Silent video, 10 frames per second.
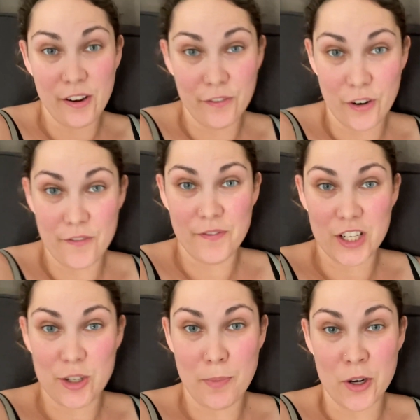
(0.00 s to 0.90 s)
fruit and
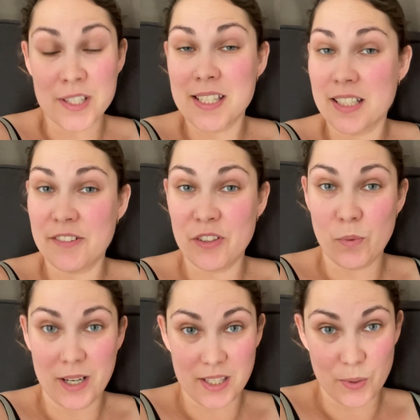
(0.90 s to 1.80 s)
veggie box delivered
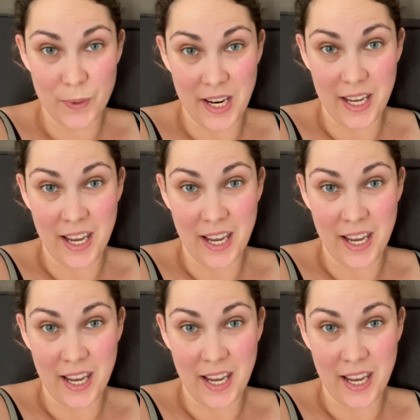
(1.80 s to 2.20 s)
once a week,